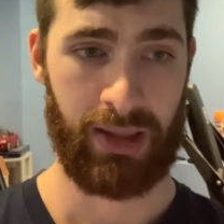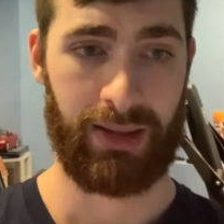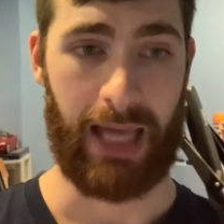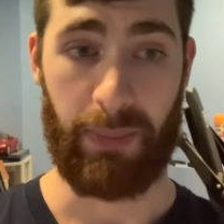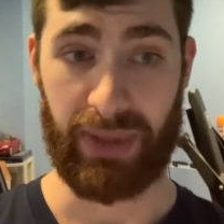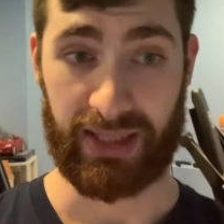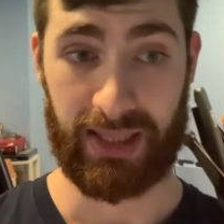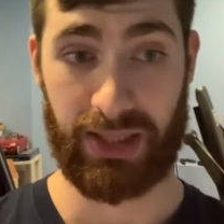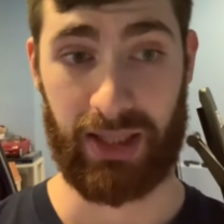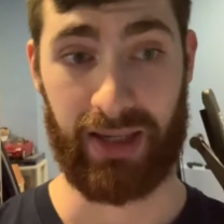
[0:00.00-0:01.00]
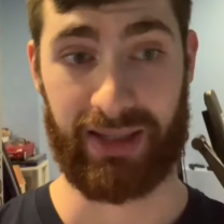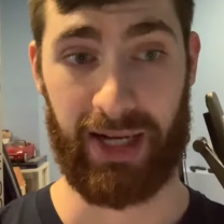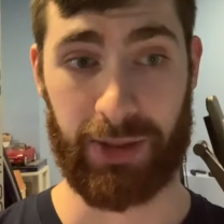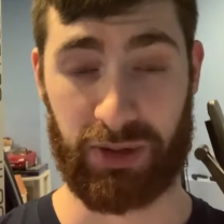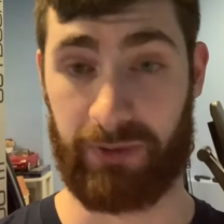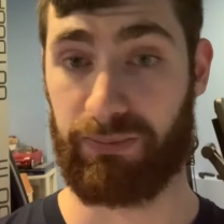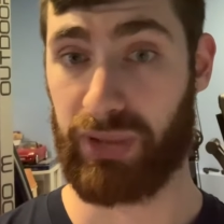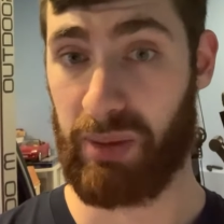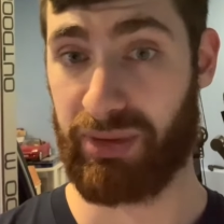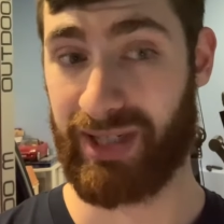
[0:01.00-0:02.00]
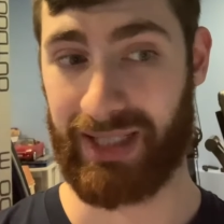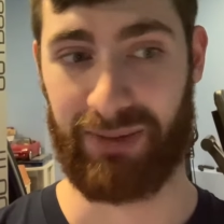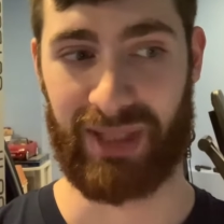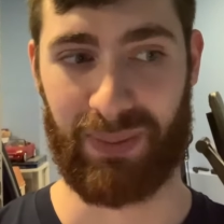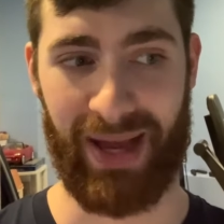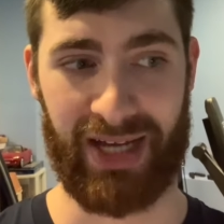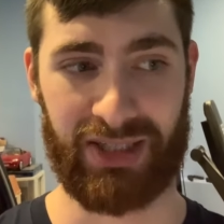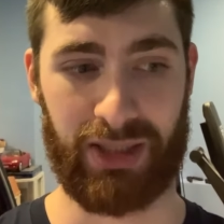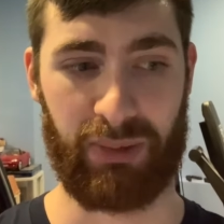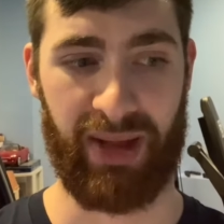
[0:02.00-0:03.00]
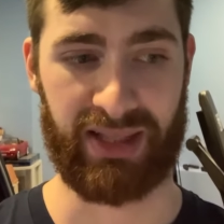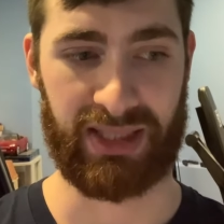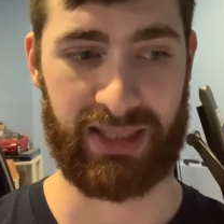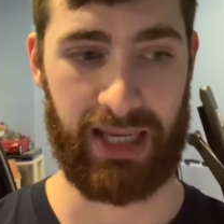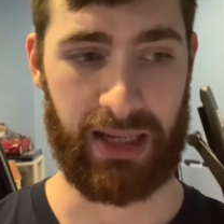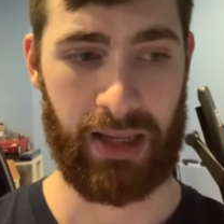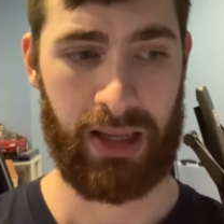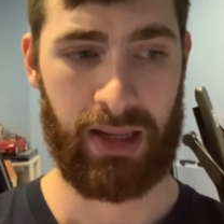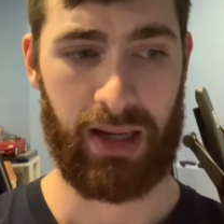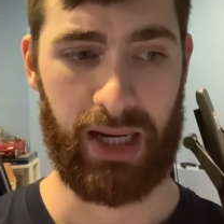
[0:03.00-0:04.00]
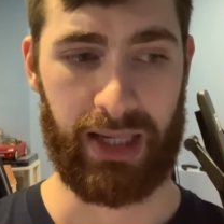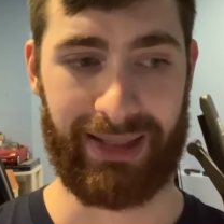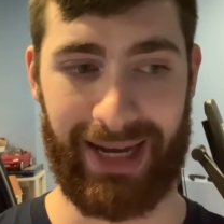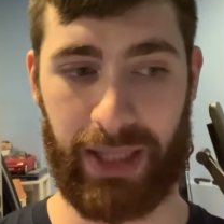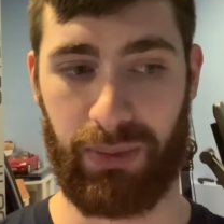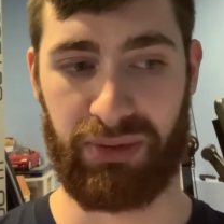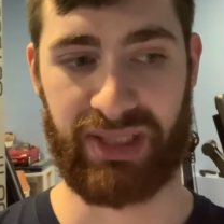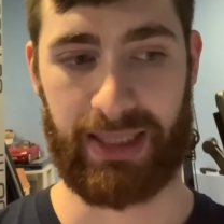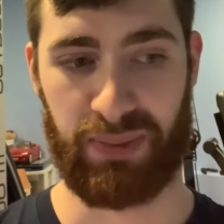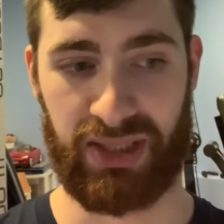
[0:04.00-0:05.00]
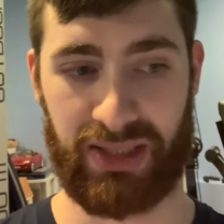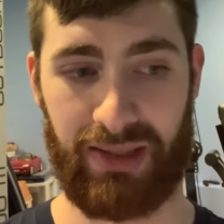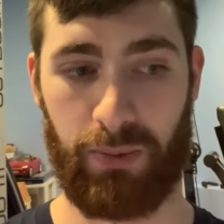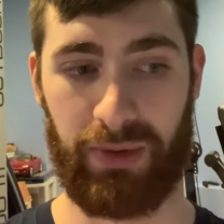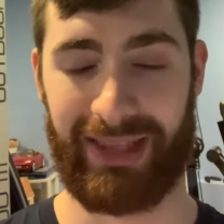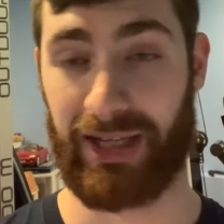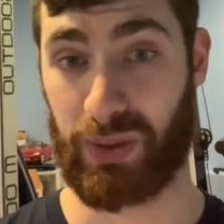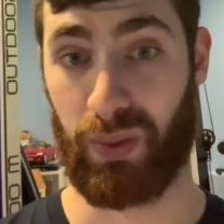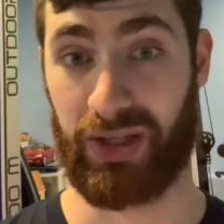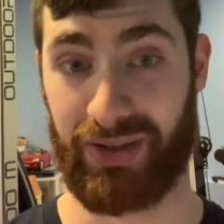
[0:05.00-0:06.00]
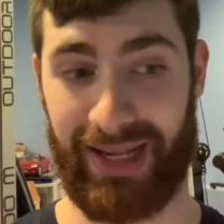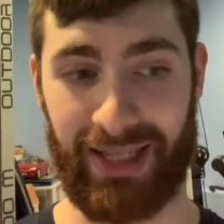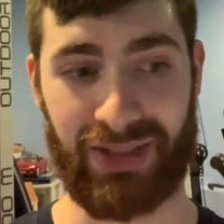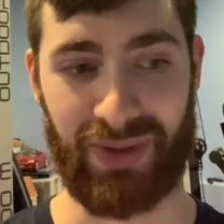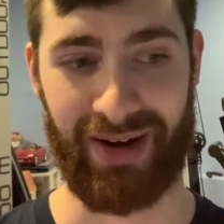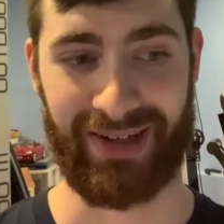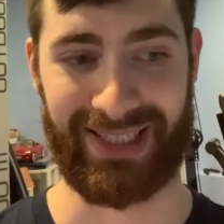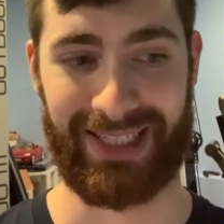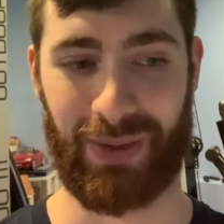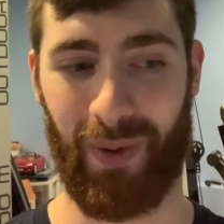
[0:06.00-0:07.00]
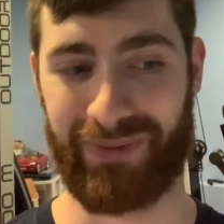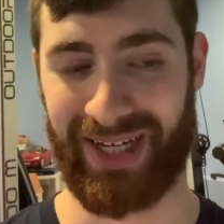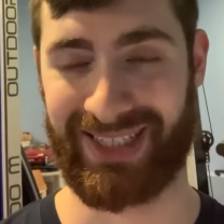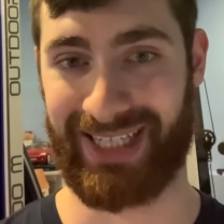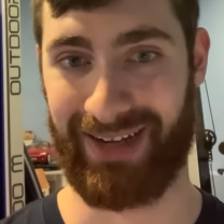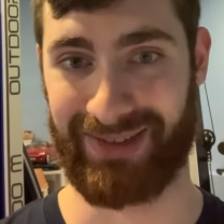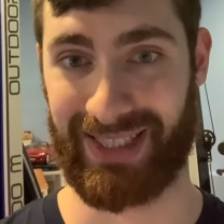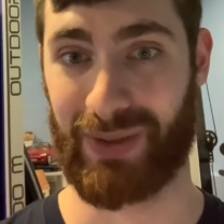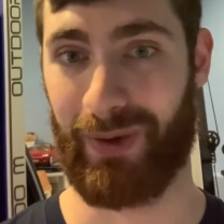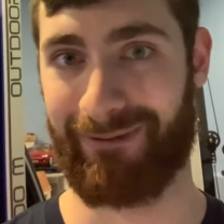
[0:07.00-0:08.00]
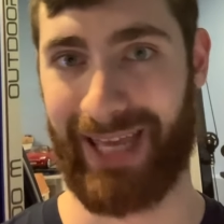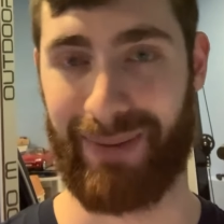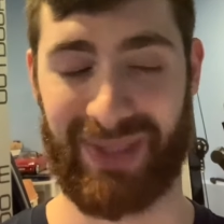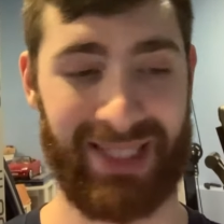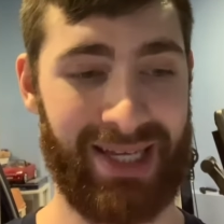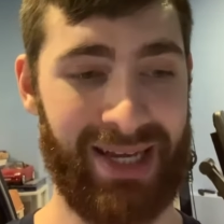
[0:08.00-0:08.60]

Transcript: That being said, Jahan Dotson was pretty productive this past year with Penn State. Uh, 91 receptions, 1,182 yards, and 12 touchdowns in 12 games.